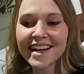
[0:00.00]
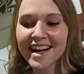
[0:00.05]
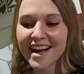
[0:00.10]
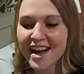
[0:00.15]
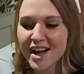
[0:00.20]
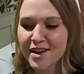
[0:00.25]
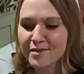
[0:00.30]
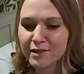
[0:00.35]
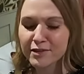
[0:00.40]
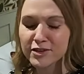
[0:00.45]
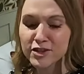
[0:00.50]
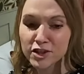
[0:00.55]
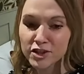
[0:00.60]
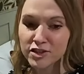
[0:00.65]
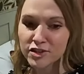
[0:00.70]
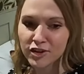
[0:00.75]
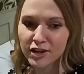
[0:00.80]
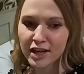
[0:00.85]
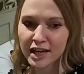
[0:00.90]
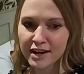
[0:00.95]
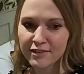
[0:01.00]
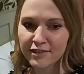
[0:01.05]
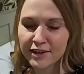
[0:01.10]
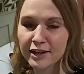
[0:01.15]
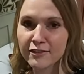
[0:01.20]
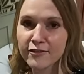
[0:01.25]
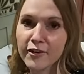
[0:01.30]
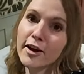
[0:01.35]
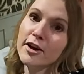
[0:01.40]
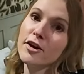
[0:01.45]
Um, I've just got here, I've had
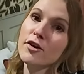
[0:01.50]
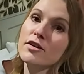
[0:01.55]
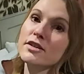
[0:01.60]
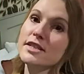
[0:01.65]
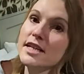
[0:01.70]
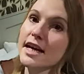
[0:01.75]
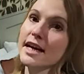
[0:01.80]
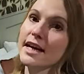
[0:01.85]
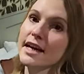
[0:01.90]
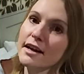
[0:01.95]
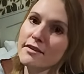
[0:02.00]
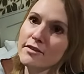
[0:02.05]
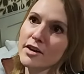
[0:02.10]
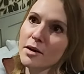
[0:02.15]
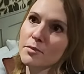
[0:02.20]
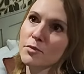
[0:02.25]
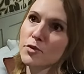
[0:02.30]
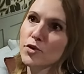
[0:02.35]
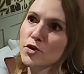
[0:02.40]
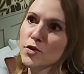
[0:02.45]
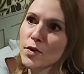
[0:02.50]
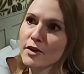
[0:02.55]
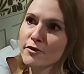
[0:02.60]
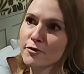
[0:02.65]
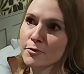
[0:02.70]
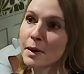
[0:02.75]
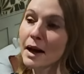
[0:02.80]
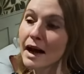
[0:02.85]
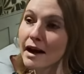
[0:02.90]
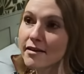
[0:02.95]
a very long day. I've come all the way
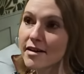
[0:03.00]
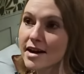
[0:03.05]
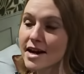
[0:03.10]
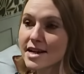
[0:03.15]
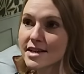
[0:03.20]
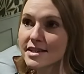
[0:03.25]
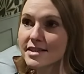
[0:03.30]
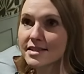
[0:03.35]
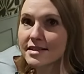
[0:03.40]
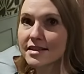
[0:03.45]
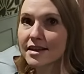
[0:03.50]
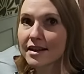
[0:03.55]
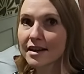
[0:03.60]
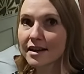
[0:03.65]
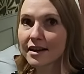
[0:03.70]
from Paris.